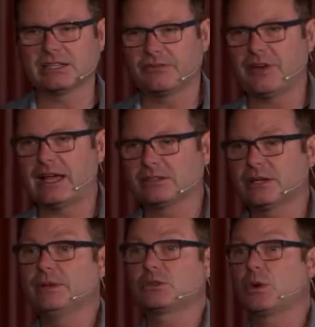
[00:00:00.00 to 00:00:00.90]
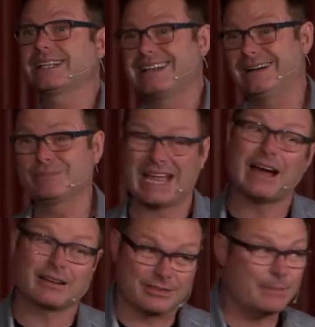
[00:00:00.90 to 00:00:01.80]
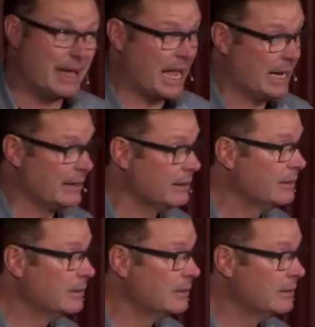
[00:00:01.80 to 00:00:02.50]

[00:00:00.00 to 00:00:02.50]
that defiles him, it's what comes out of the man.